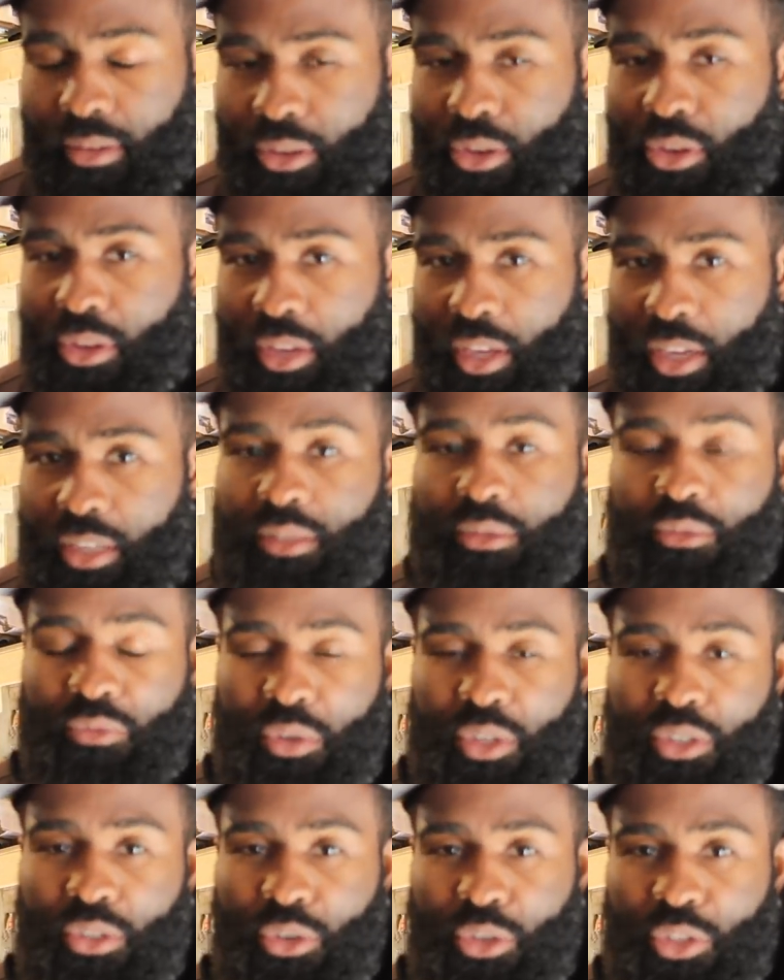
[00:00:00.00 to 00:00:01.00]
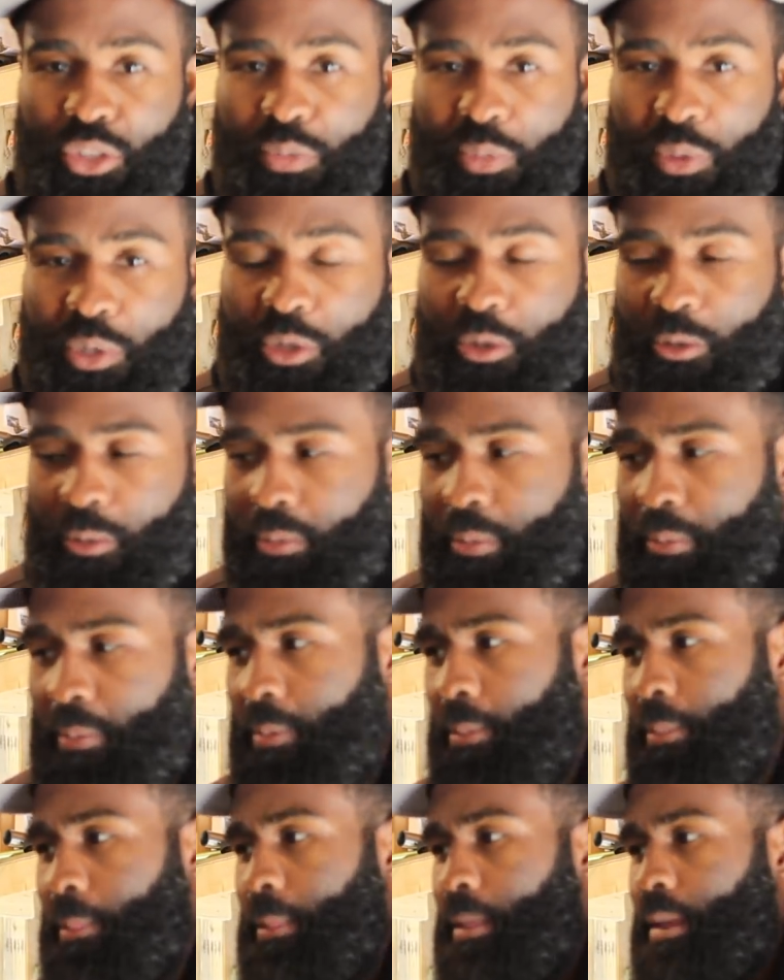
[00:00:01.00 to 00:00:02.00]
You can catch some fish on a spoon.
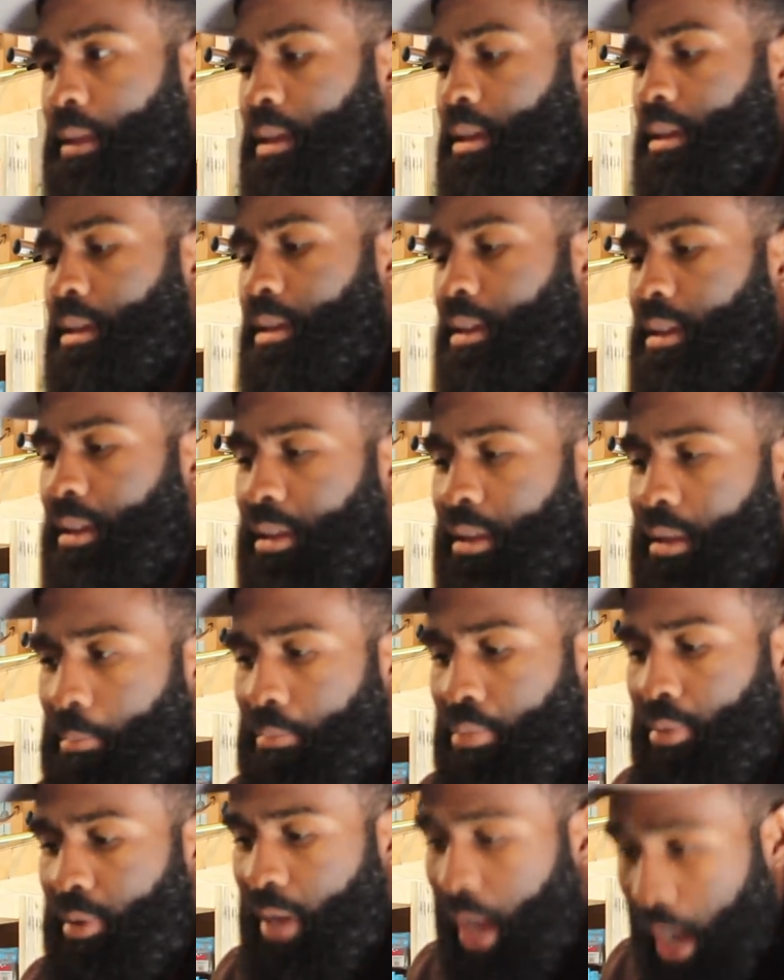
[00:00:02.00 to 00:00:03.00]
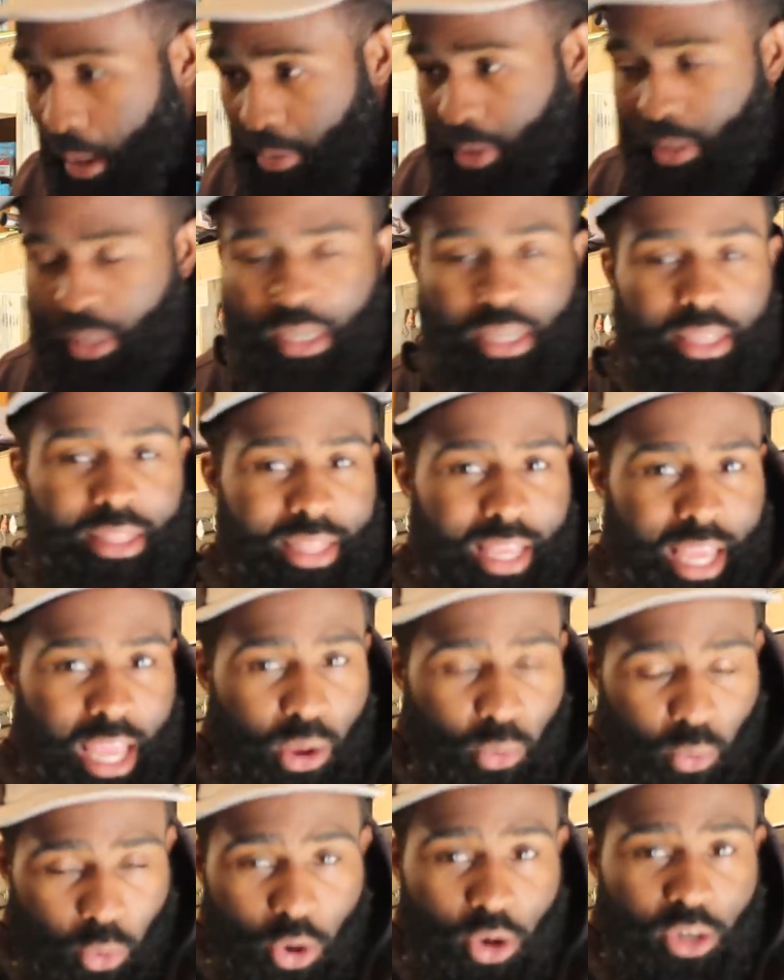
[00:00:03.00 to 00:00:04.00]
Predominantly,
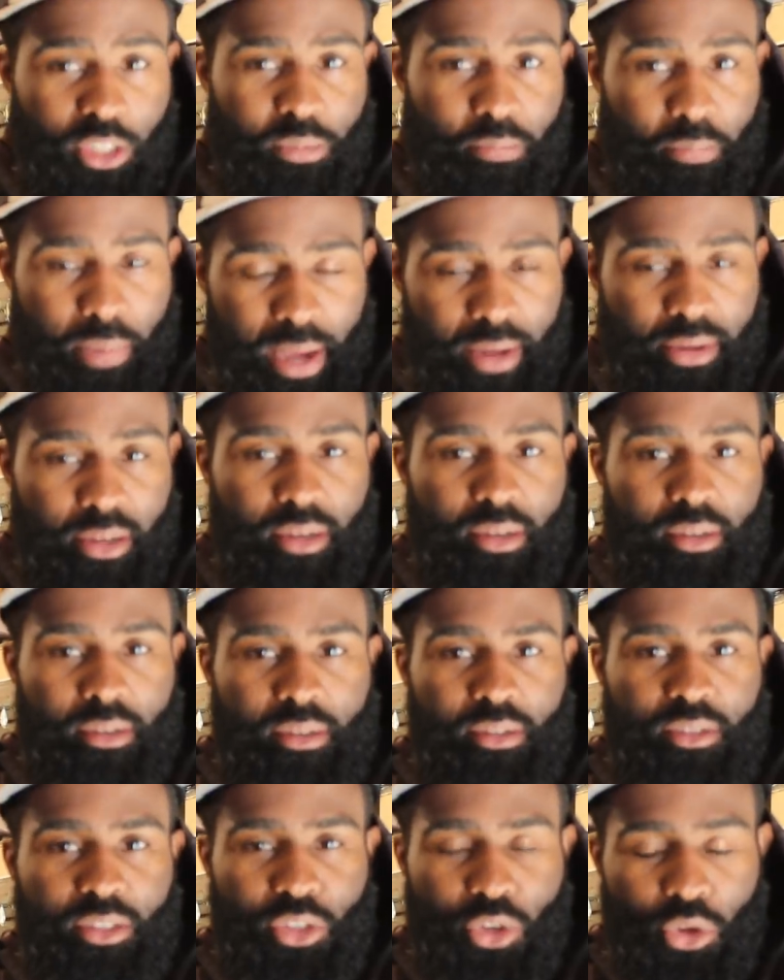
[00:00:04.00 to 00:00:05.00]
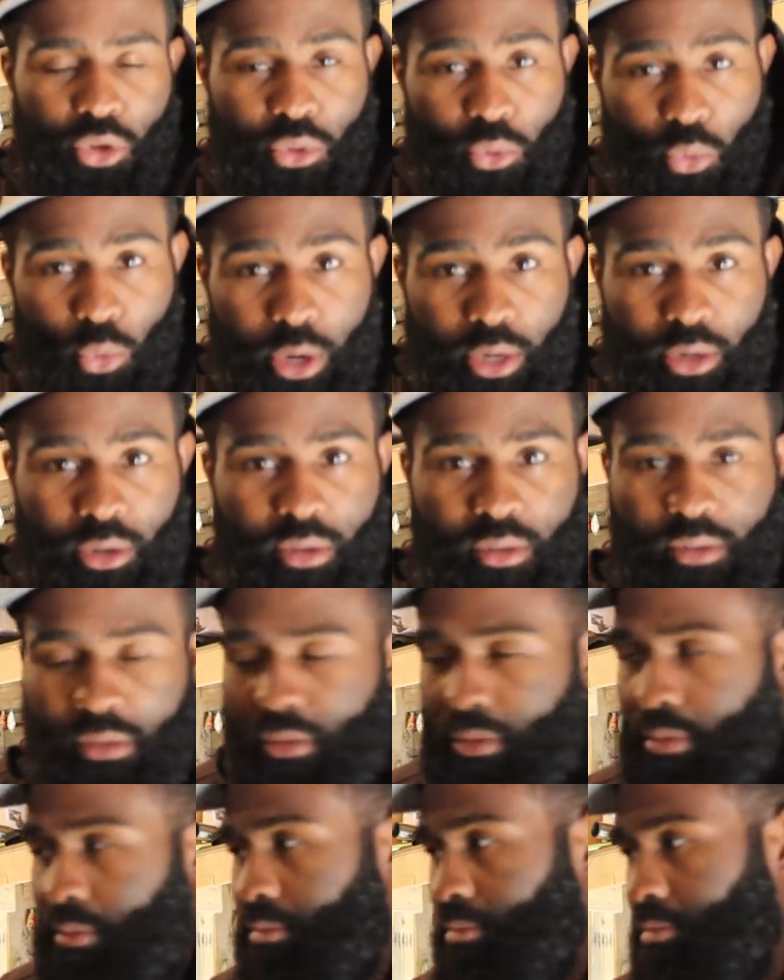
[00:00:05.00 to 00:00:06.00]
it works better during the winter
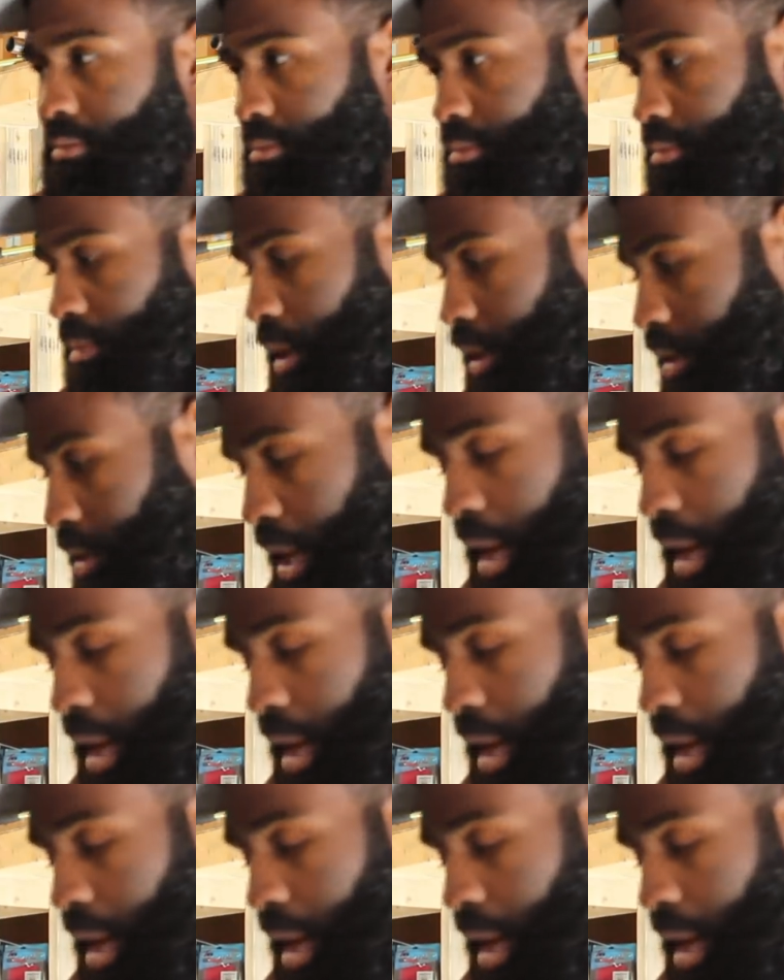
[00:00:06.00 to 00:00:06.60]
this